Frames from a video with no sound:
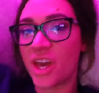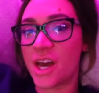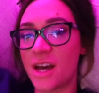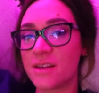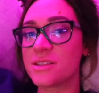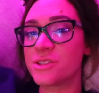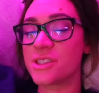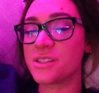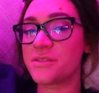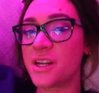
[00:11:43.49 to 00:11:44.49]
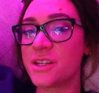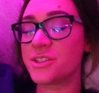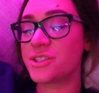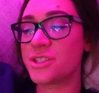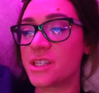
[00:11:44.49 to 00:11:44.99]
Hey guys, just
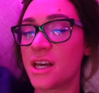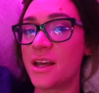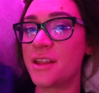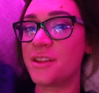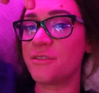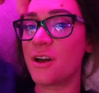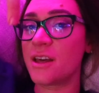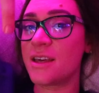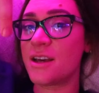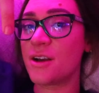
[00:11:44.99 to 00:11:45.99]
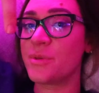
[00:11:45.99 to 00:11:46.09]
finished. Gonna end the vlog here